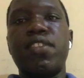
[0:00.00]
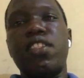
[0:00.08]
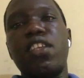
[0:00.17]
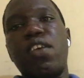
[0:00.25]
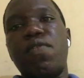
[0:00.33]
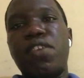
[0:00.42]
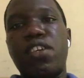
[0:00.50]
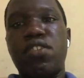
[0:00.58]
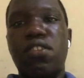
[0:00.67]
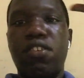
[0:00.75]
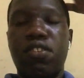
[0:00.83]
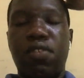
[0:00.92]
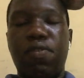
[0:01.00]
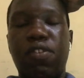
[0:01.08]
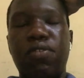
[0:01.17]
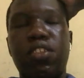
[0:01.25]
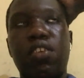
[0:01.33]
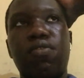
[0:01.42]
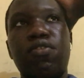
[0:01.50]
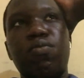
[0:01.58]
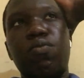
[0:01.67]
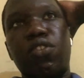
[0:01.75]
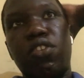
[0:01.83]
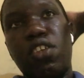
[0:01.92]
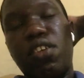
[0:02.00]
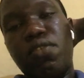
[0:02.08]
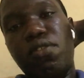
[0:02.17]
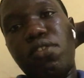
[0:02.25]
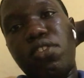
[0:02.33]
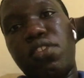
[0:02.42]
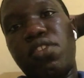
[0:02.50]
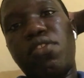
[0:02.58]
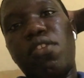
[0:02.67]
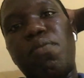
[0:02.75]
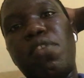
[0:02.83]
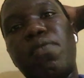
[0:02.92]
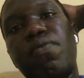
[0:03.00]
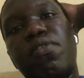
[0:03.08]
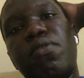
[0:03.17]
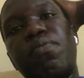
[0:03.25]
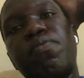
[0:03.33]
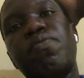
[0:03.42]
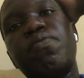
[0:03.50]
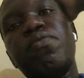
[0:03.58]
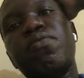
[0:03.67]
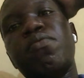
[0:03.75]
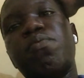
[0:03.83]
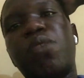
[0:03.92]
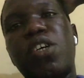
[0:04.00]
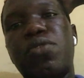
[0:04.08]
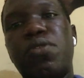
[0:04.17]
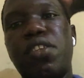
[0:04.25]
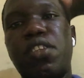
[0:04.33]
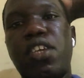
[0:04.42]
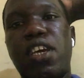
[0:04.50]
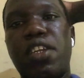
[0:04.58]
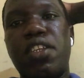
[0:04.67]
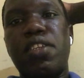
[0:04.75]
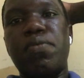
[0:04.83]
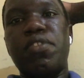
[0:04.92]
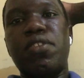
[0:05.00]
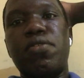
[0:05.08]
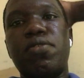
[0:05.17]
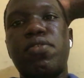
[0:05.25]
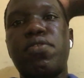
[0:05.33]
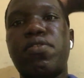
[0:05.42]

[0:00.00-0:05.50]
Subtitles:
They face a lot of obstacles, but that doesn't stop them from pursuing their dreams, you know.